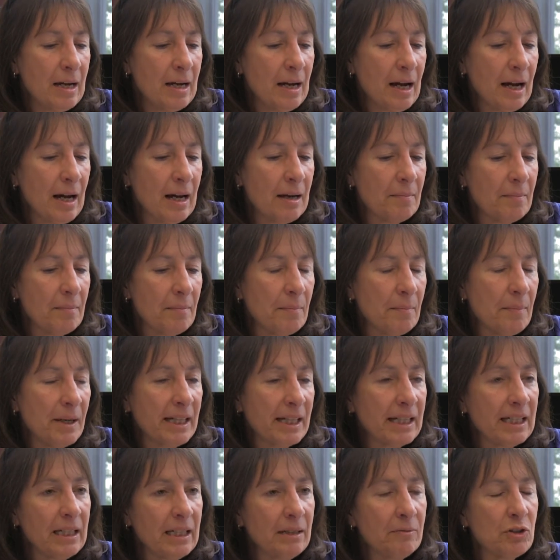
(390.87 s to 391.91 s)
but
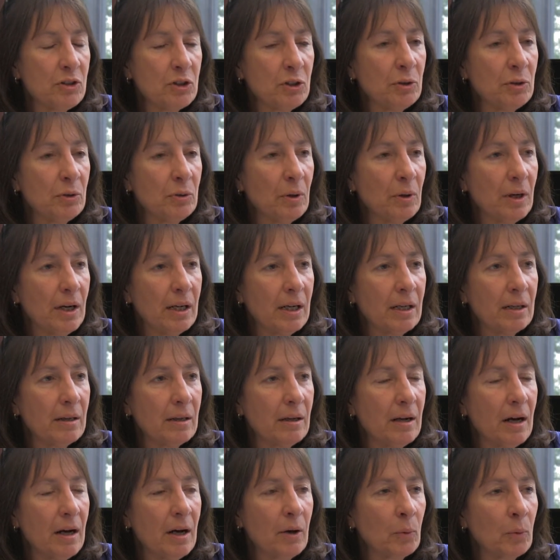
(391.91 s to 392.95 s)
it gives you
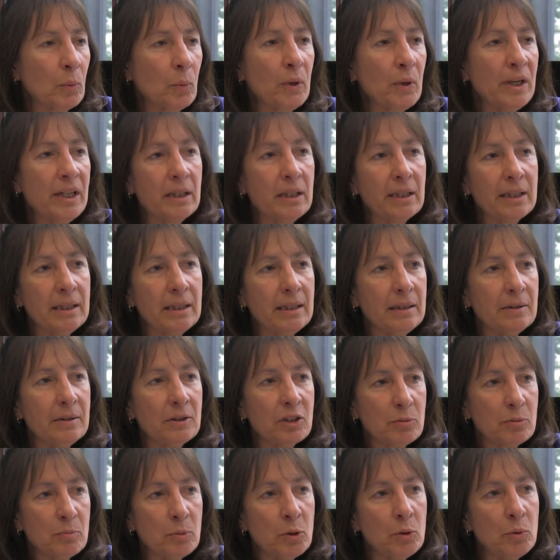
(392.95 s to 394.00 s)
a really
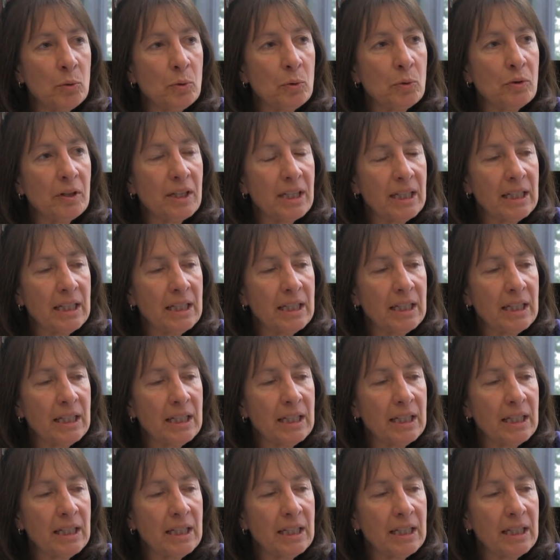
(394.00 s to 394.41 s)
smooth,